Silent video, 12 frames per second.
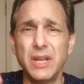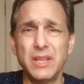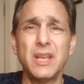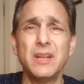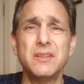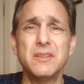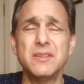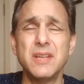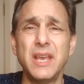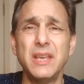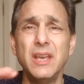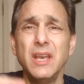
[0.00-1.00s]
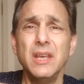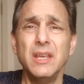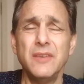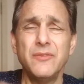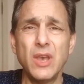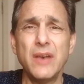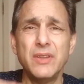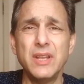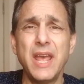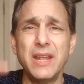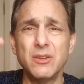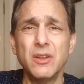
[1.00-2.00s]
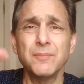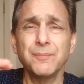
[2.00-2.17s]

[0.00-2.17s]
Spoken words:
At the end of the day, if you have a net